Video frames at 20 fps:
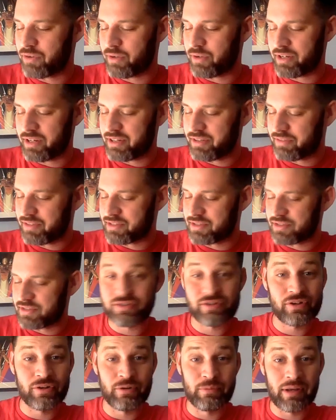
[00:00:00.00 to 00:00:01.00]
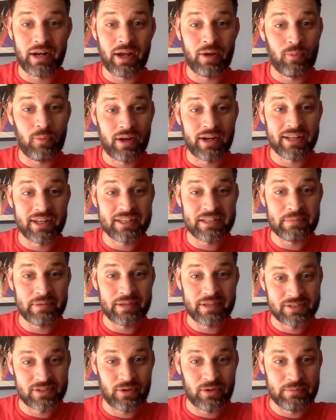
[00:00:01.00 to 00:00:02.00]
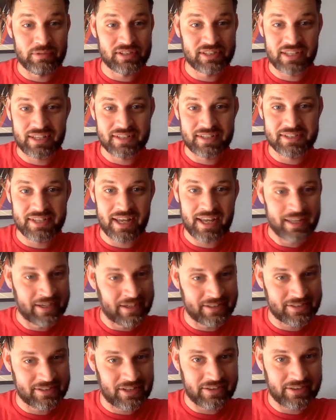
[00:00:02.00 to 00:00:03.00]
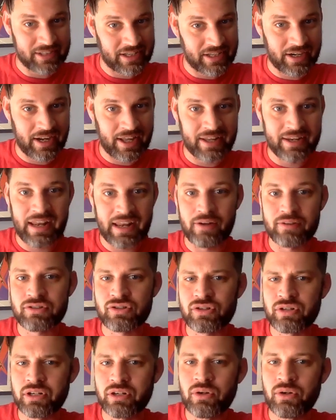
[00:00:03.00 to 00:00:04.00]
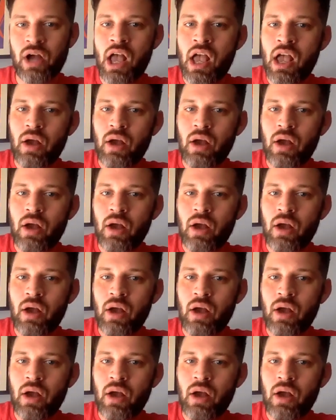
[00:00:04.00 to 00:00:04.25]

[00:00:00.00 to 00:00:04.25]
no idea if this is true, but I want it to be, so I'm just gonna say it, and it's on the internet now. It's true.